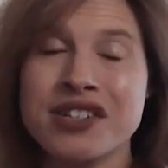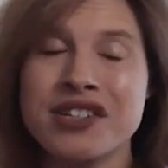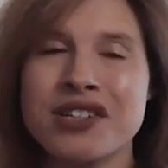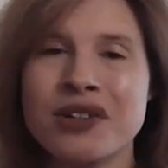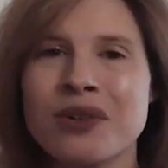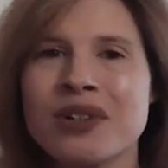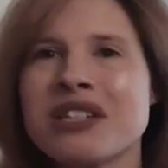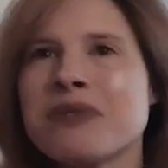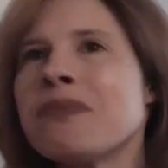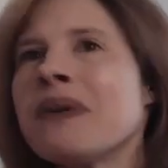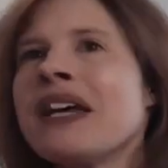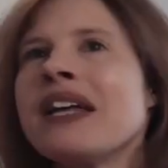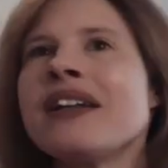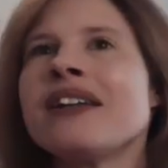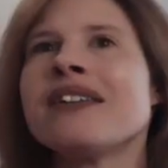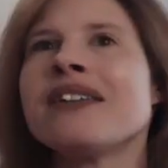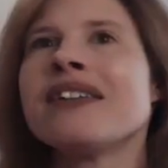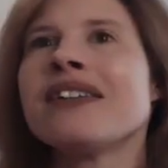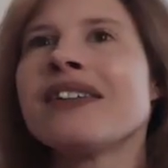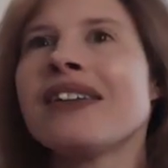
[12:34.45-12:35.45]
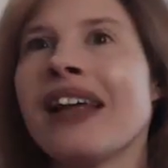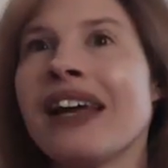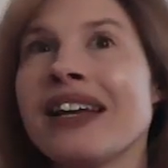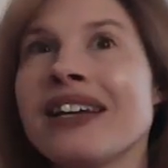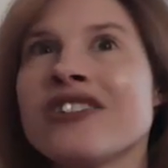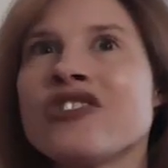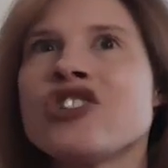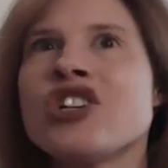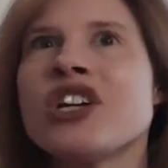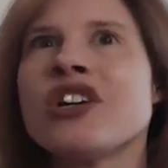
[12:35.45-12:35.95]
So it's been
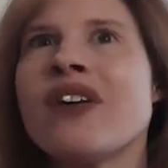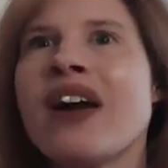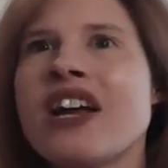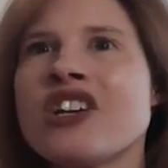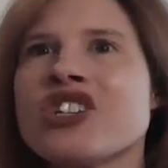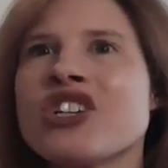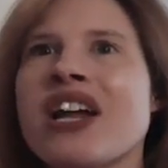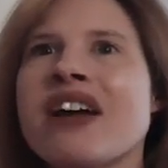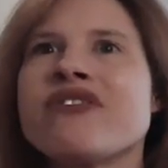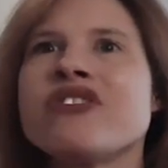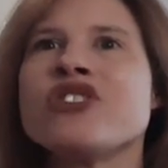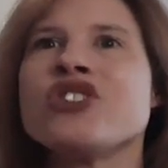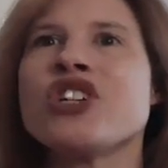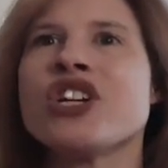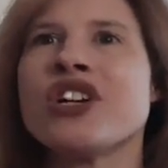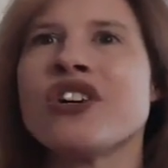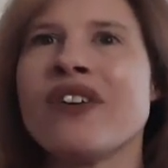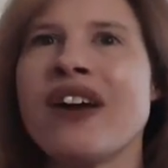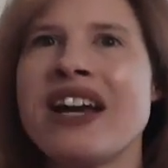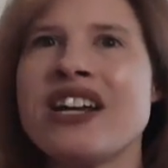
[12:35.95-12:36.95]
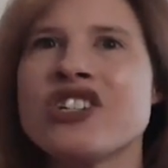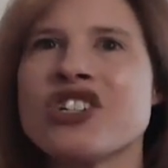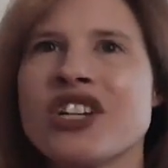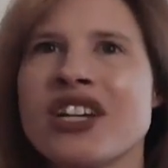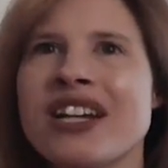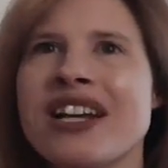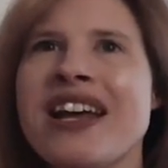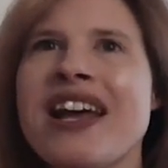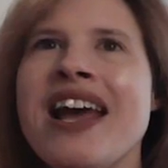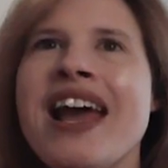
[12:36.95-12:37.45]
like generation after
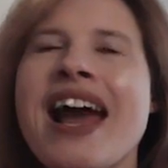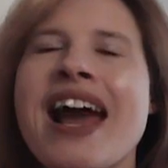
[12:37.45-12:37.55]
generation.